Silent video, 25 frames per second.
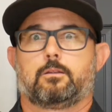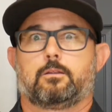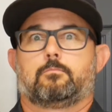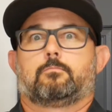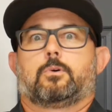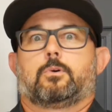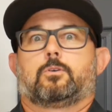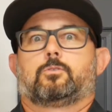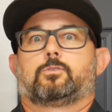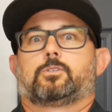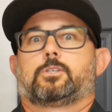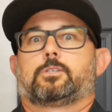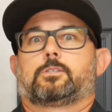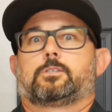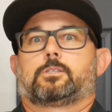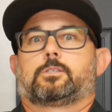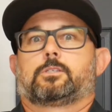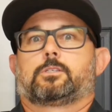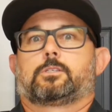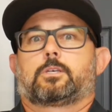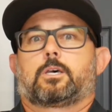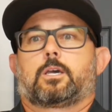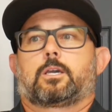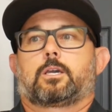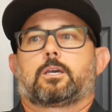Moses
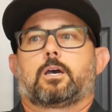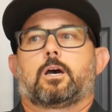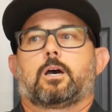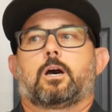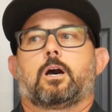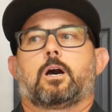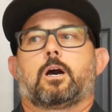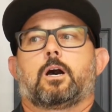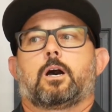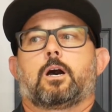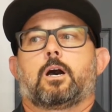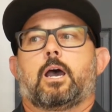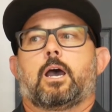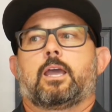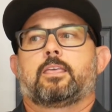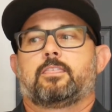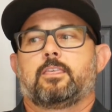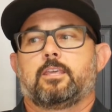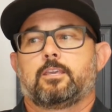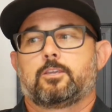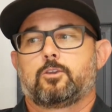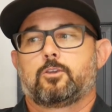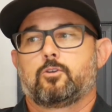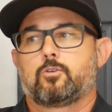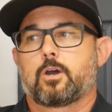is like, I
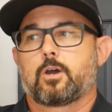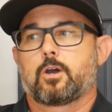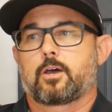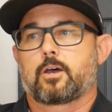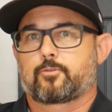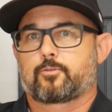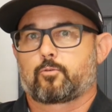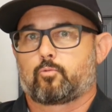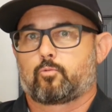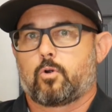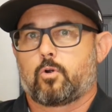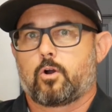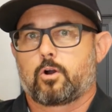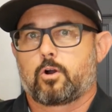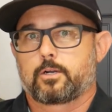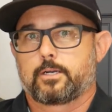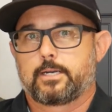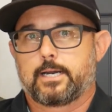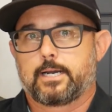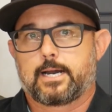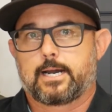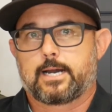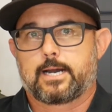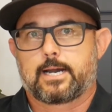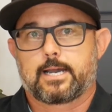think you got the wrong
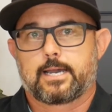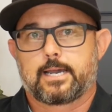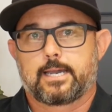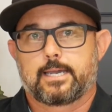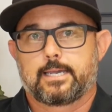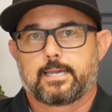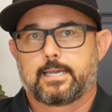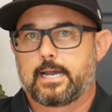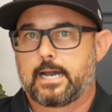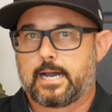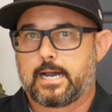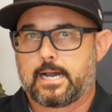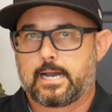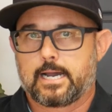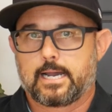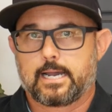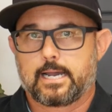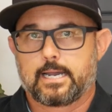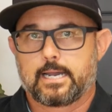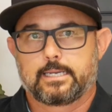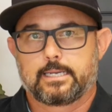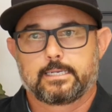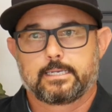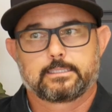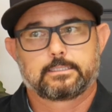guy.
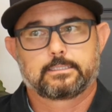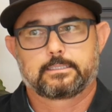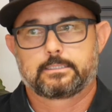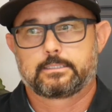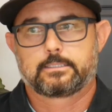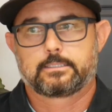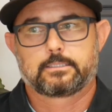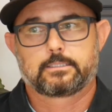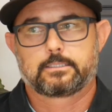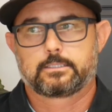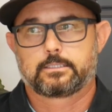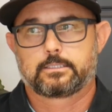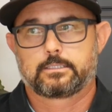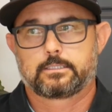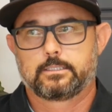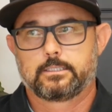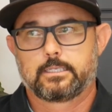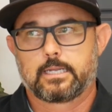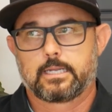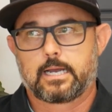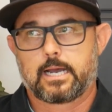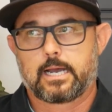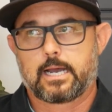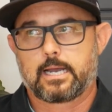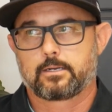I
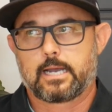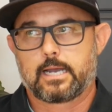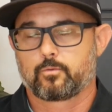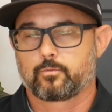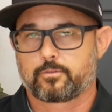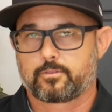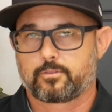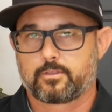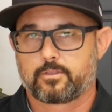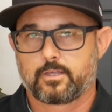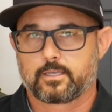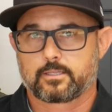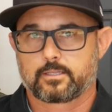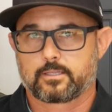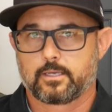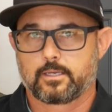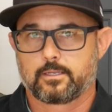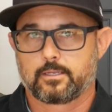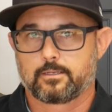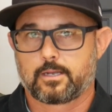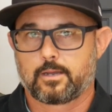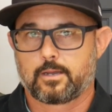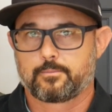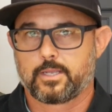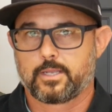don't think
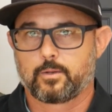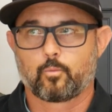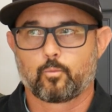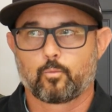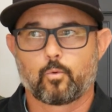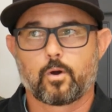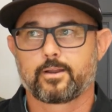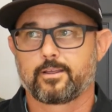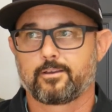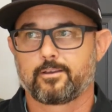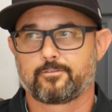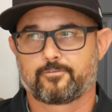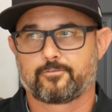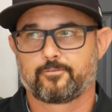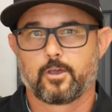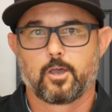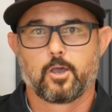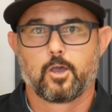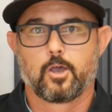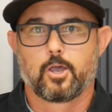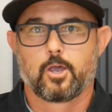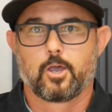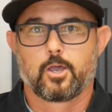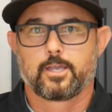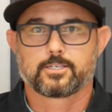that, I mean, what if
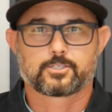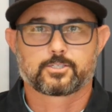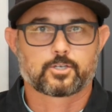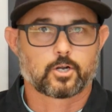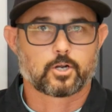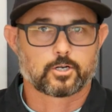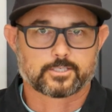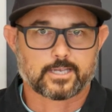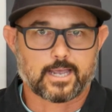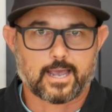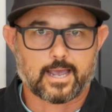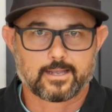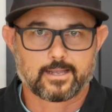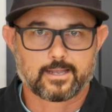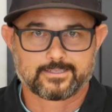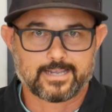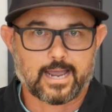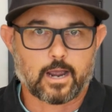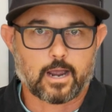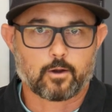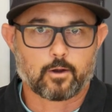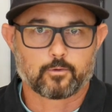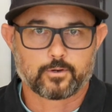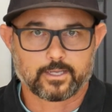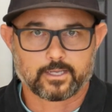he starts
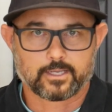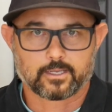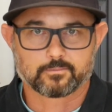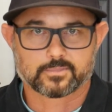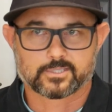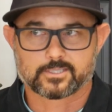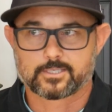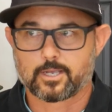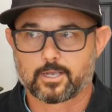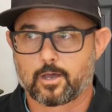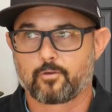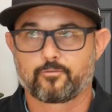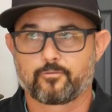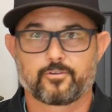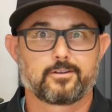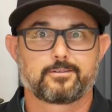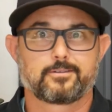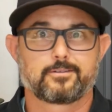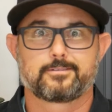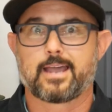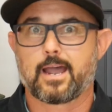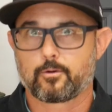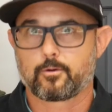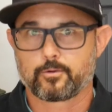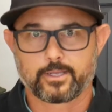doubting himself and
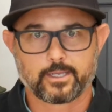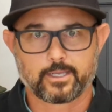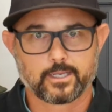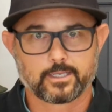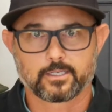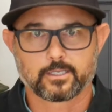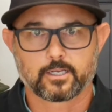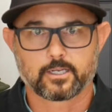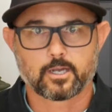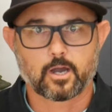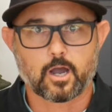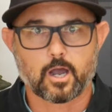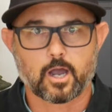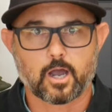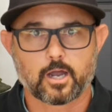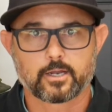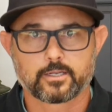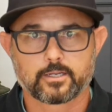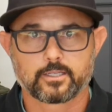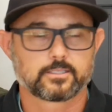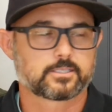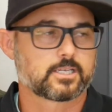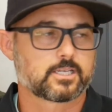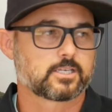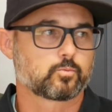doubting in God?
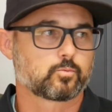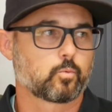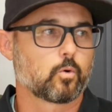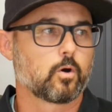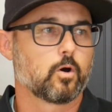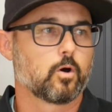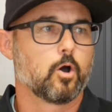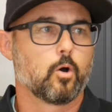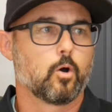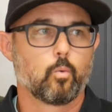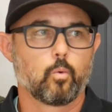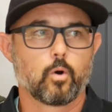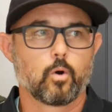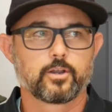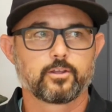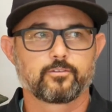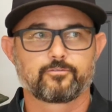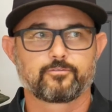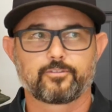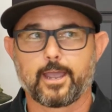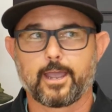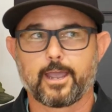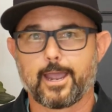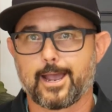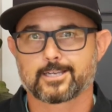He says, well, what if
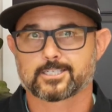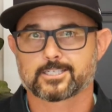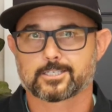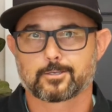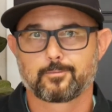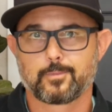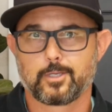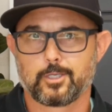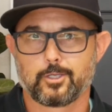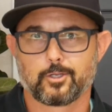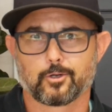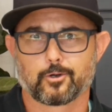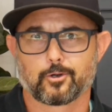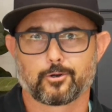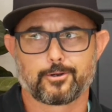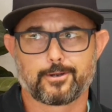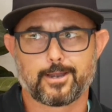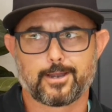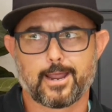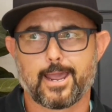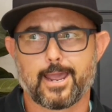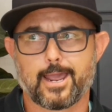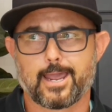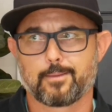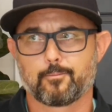they ask me your
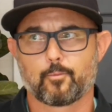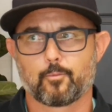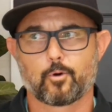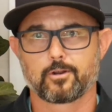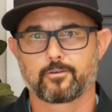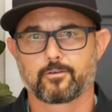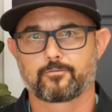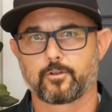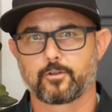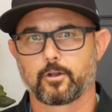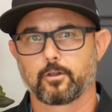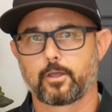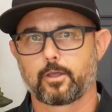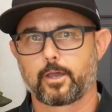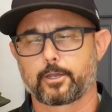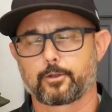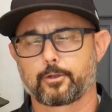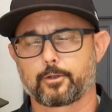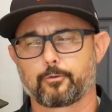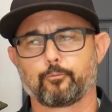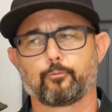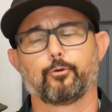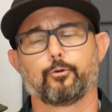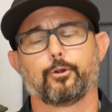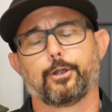name? What if they're like,
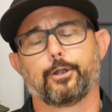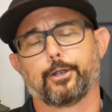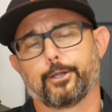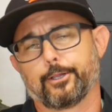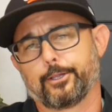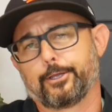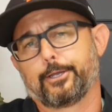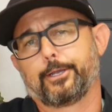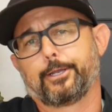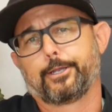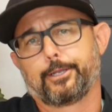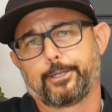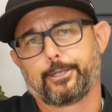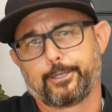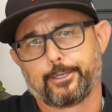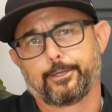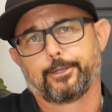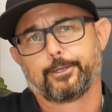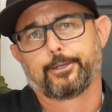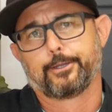really?